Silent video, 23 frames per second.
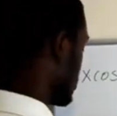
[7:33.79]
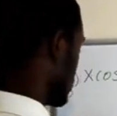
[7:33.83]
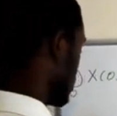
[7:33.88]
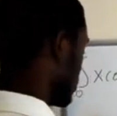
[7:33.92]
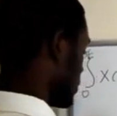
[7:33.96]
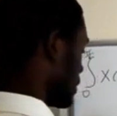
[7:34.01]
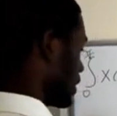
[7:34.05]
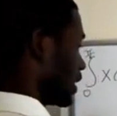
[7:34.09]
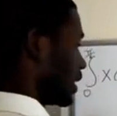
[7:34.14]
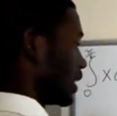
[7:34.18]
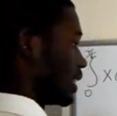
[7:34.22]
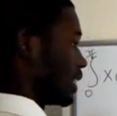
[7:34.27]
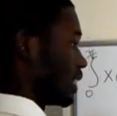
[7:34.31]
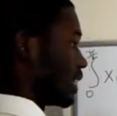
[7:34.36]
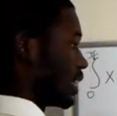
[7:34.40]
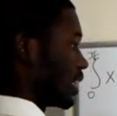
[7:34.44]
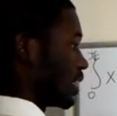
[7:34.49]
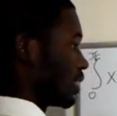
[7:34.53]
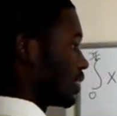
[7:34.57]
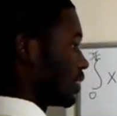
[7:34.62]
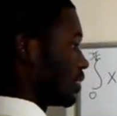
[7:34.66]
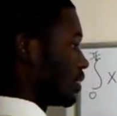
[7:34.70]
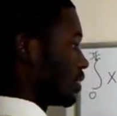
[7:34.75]
So we're going to
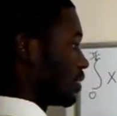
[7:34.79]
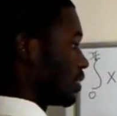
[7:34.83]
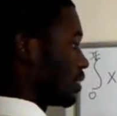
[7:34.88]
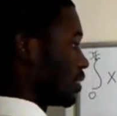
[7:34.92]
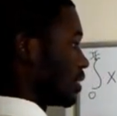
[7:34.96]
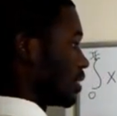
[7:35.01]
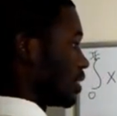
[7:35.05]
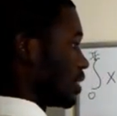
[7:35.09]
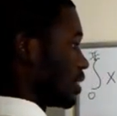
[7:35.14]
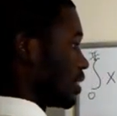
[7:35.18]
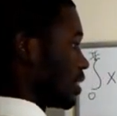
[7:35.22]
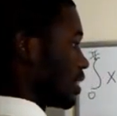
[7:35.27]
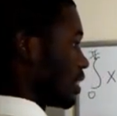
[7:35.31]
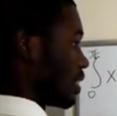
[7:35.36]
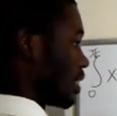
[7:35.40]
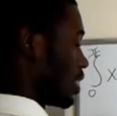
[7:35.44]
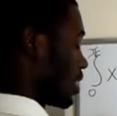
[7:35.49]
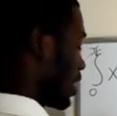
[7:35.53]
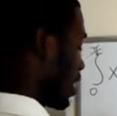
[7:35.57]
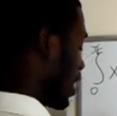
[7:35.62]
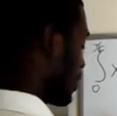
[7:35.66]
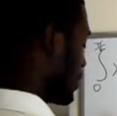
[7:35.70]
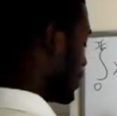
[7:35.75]
get,
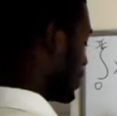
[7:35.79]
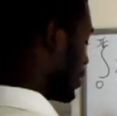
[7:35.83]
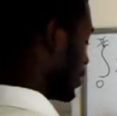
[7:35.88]
I'm